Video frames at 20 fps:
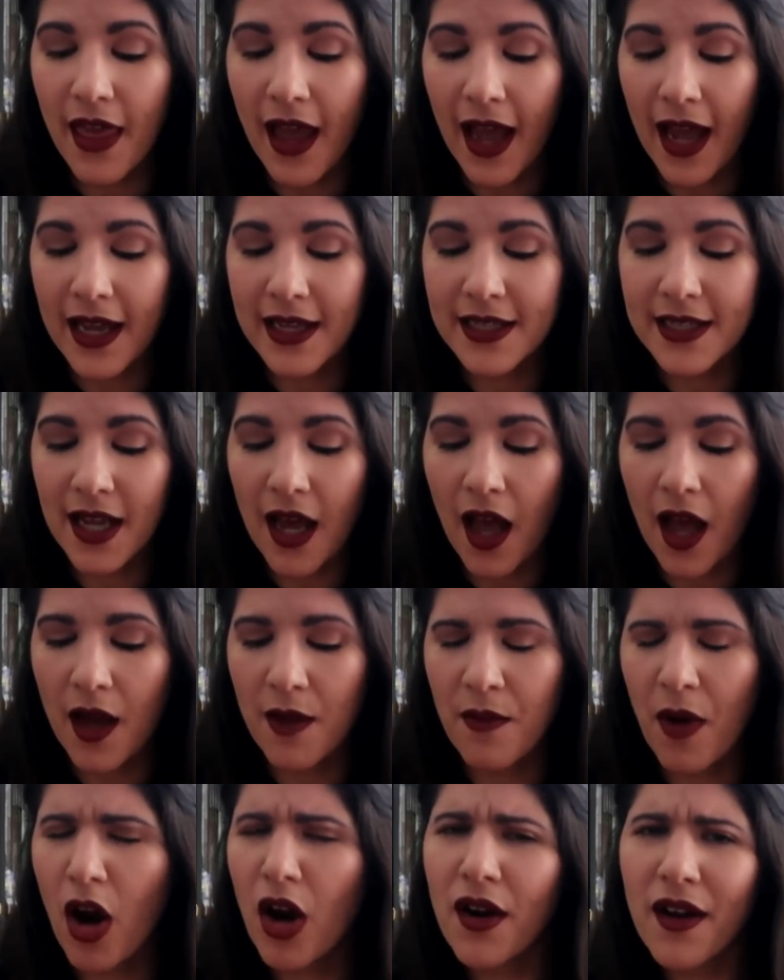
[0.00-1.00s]
that
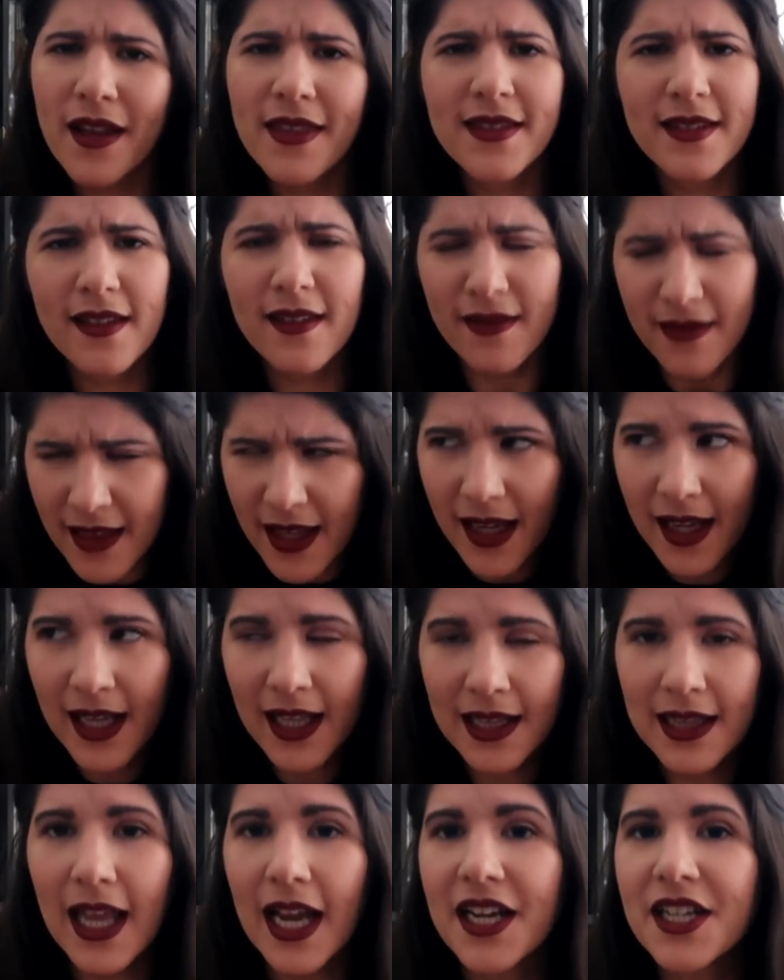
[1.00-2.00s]
are, I
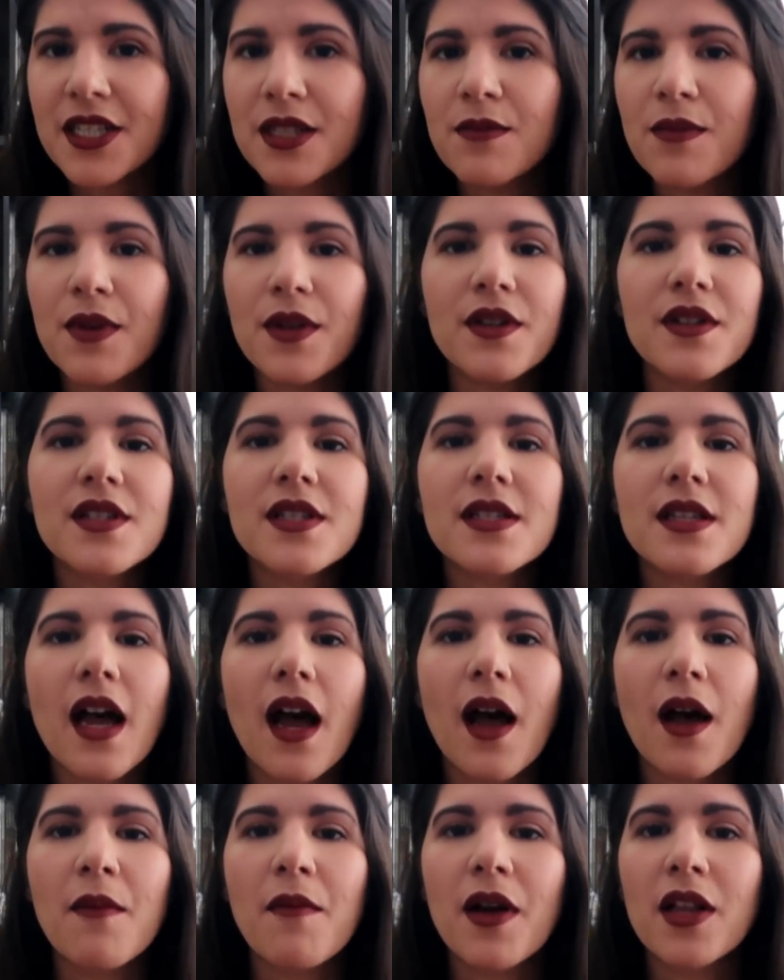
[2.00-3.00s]
think, collectibles.
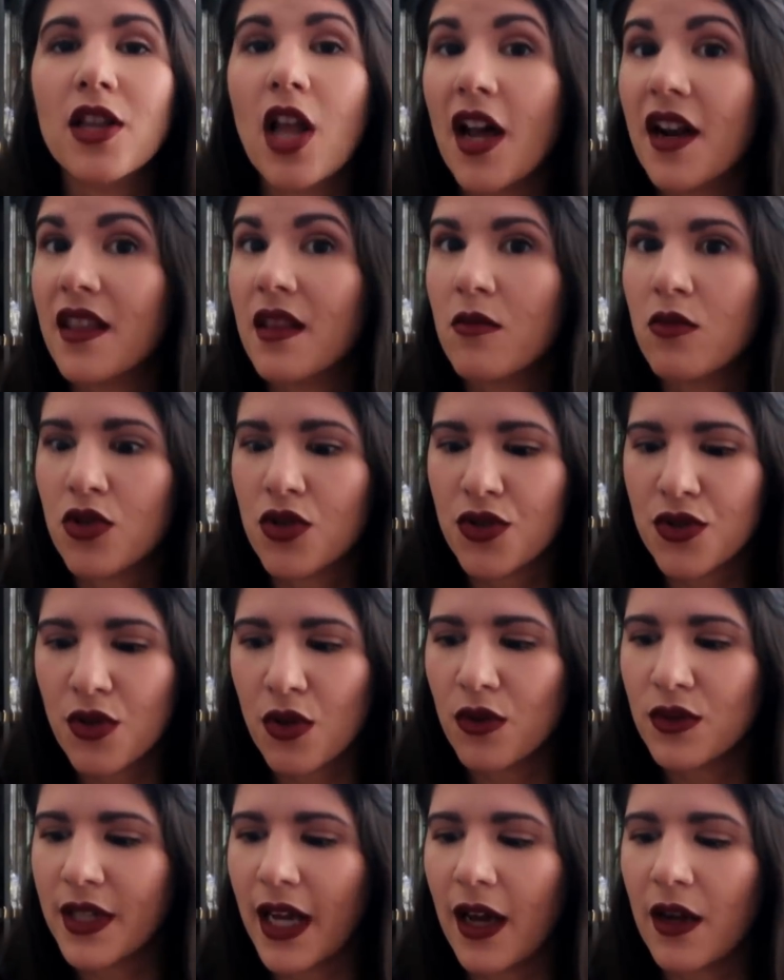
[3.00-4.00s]
A lot of them were
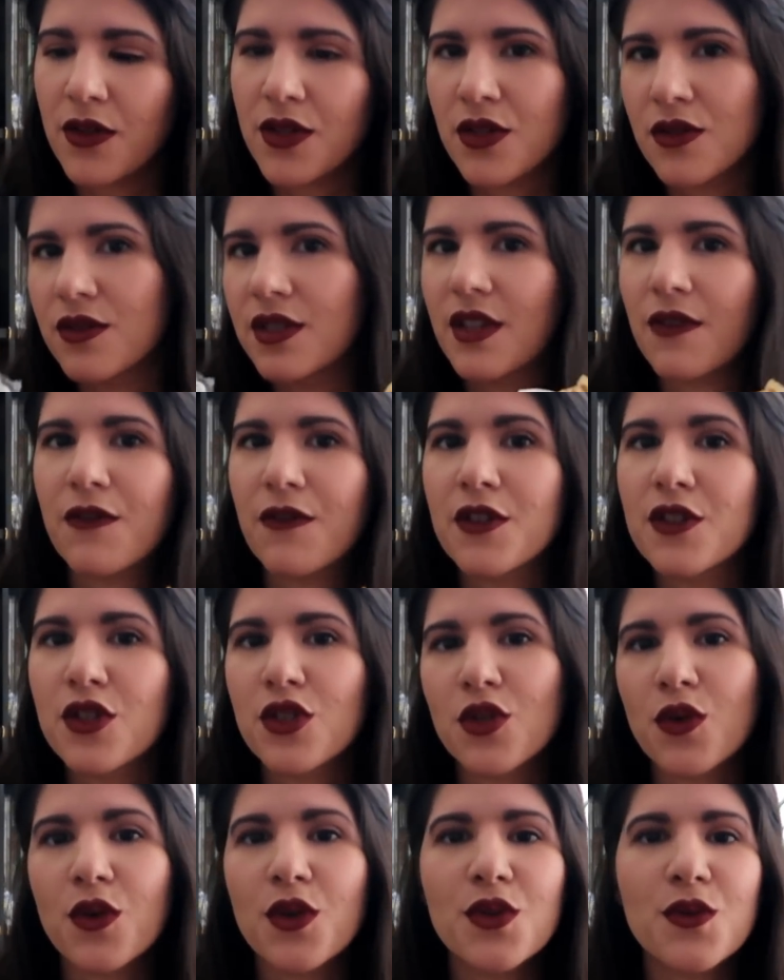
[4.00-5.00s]
sold out, so
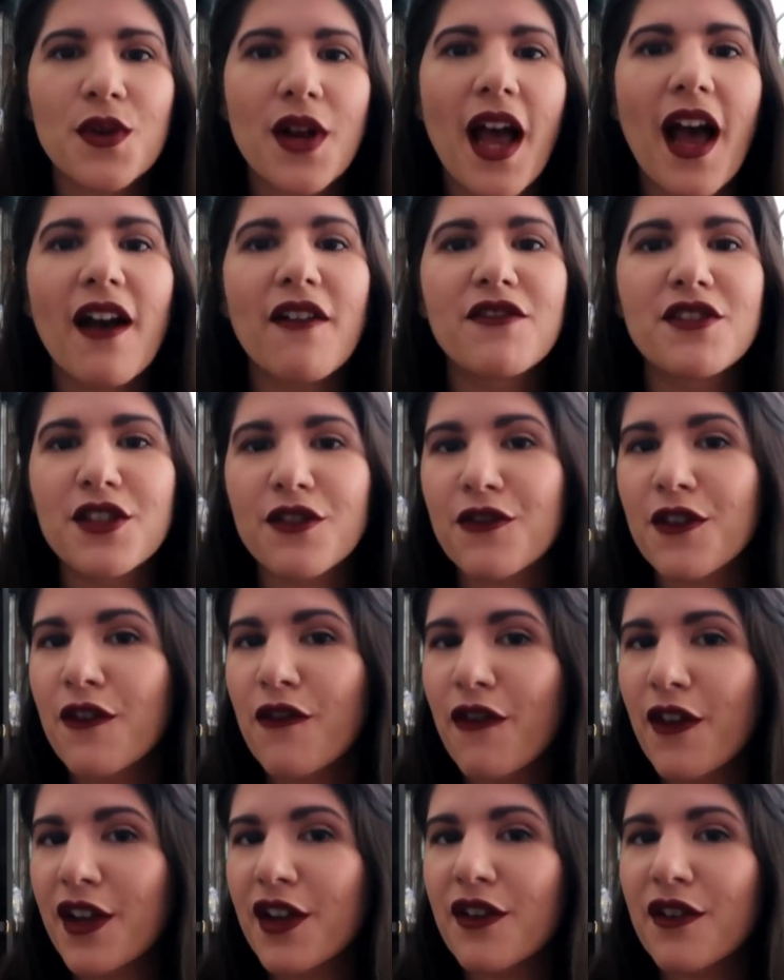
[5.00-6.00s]
different stores would have
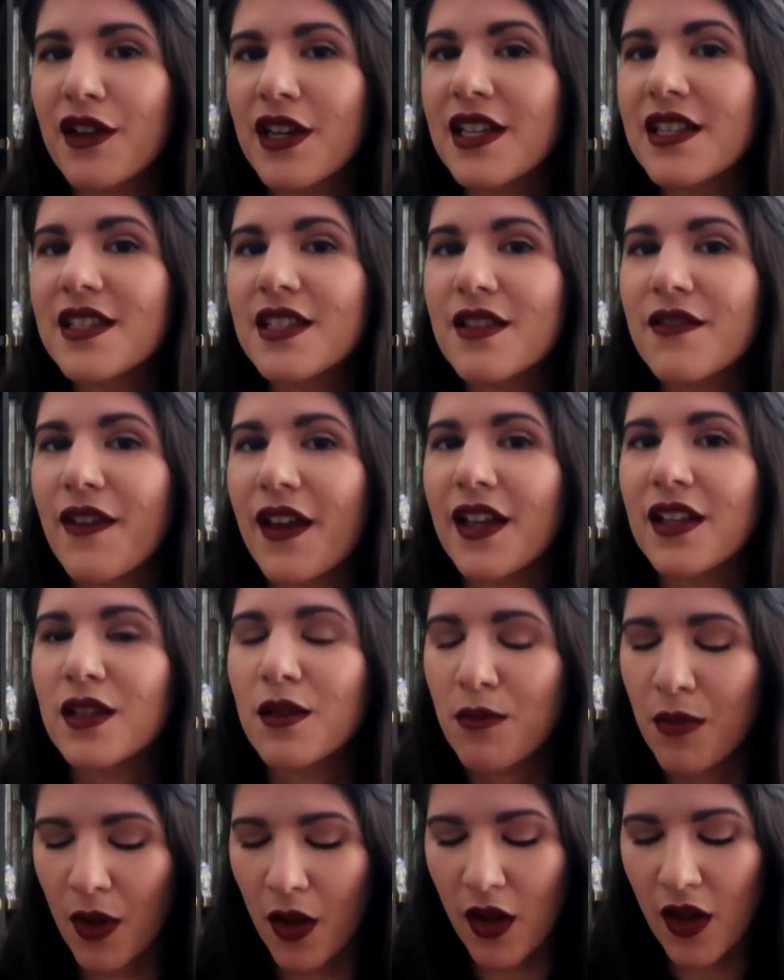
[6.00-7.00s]
different figurines
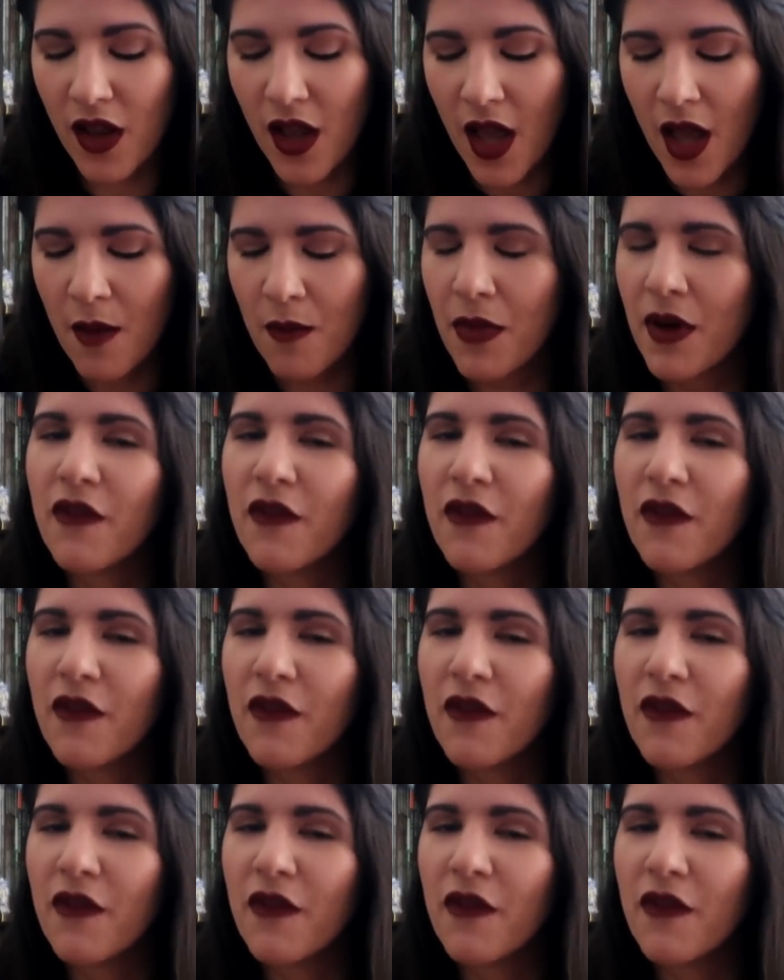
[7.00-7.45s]
available.